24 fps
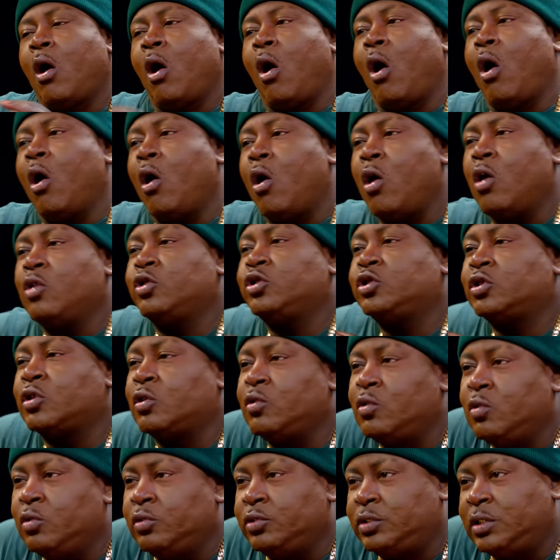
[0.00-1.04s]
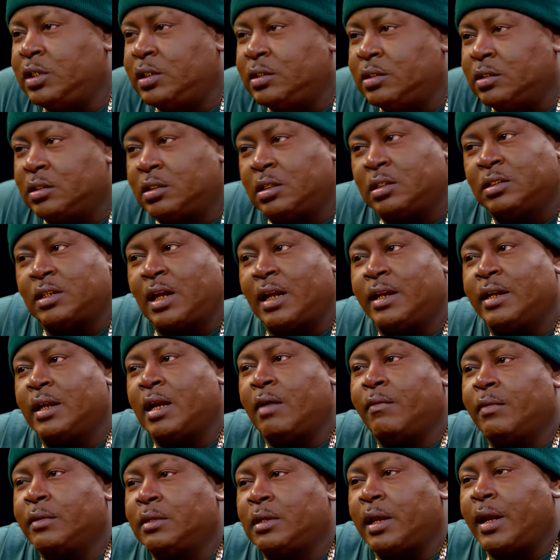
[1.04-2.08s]
all school teachers because I
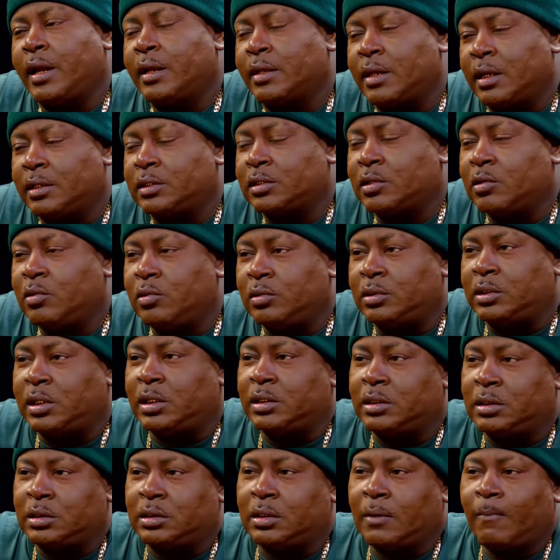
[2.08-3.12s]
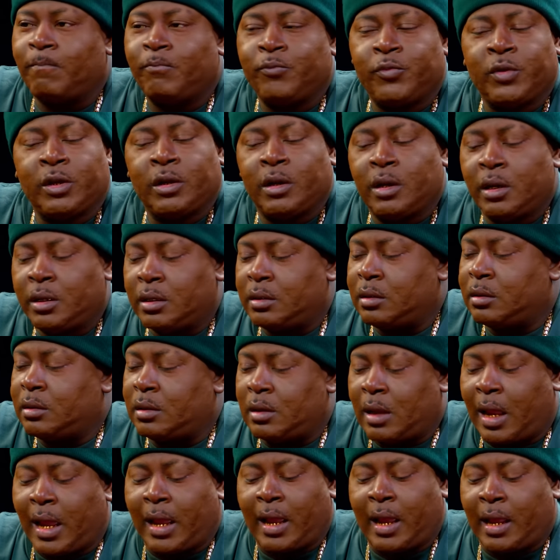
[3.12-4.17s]
never think that school teachers,
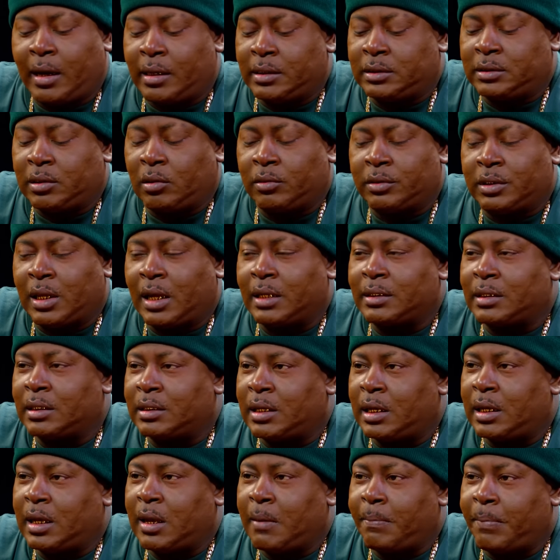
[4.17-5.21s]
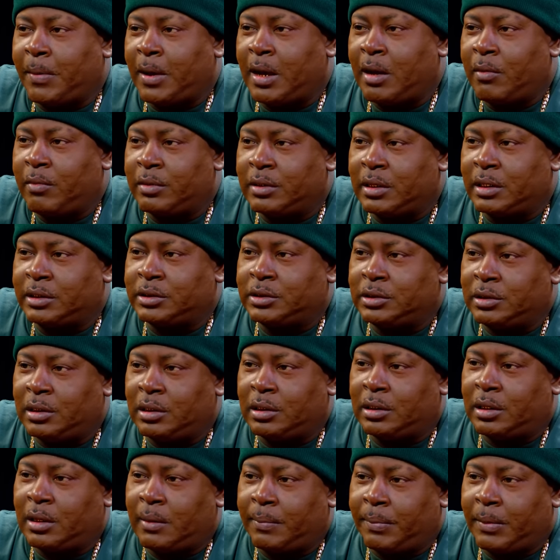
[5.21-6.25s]
I, I just don't think that they get paid what they
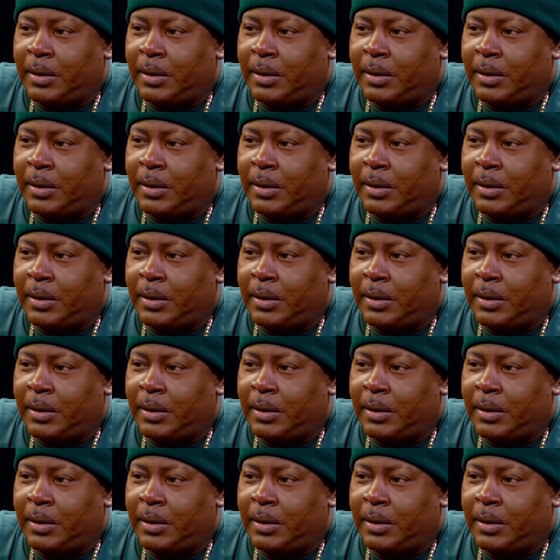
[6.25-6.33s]
should get